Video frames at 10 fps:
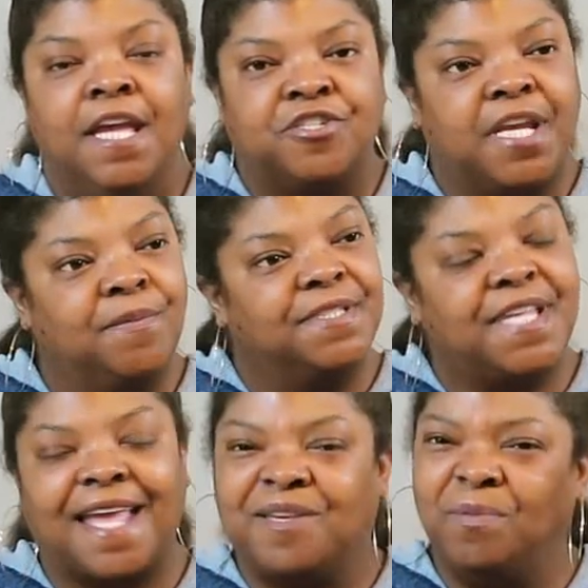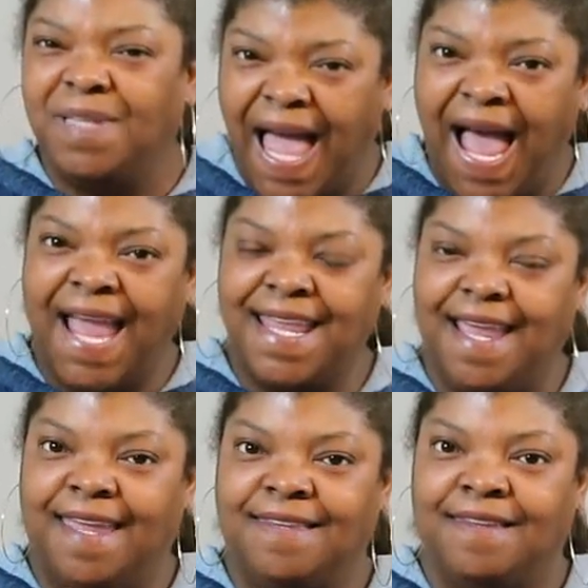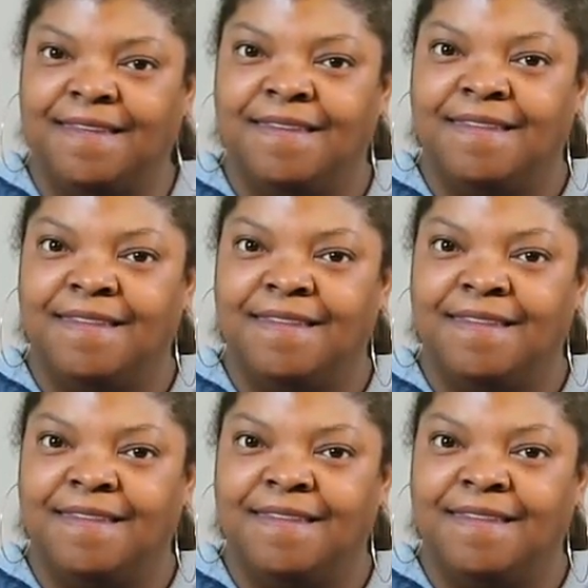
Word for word: She was like, you lying.